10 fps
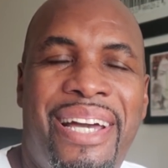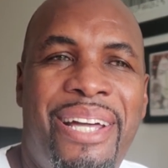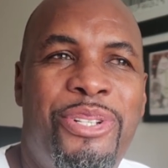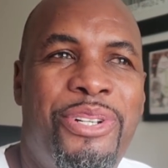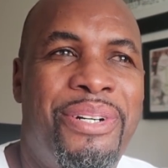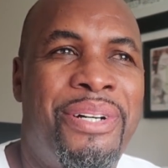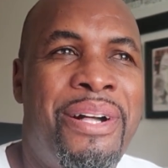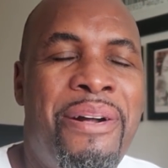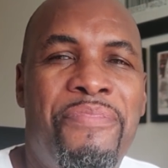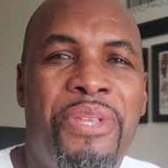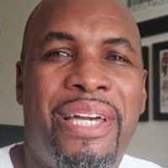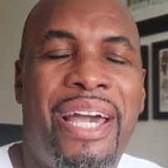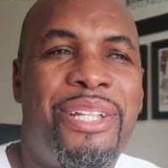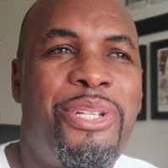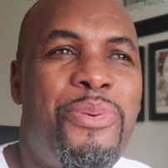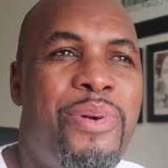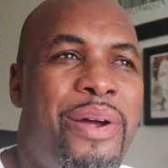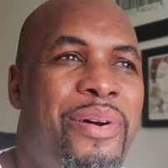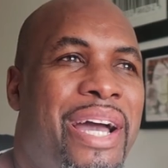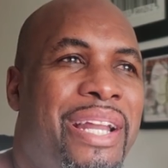Andrew, to get to
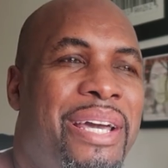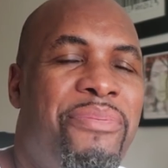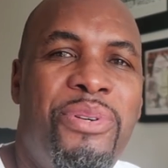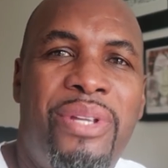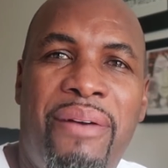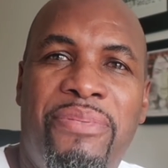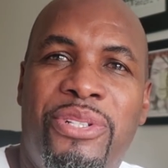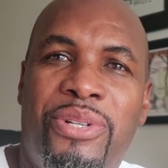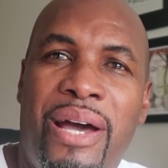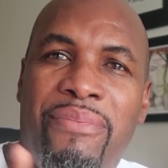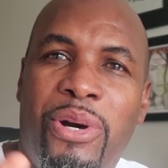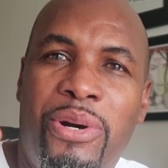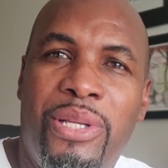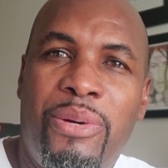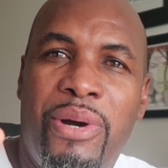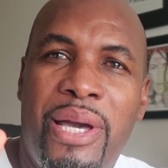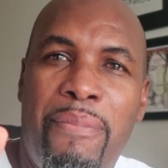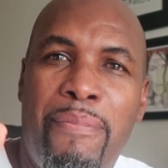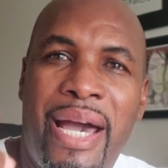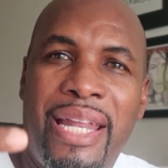where I live, you'd have to drive all the way
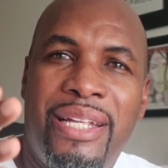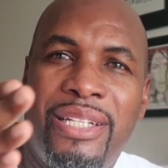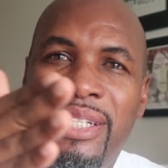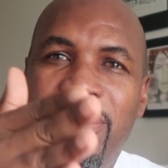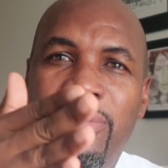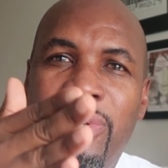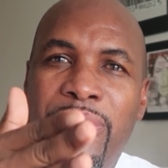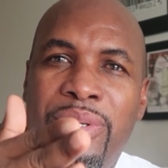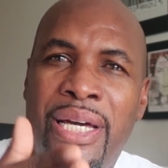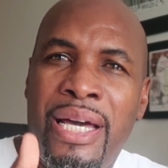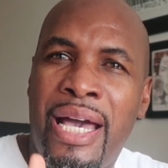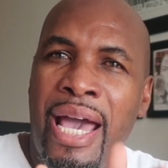up Mannings Hill Road,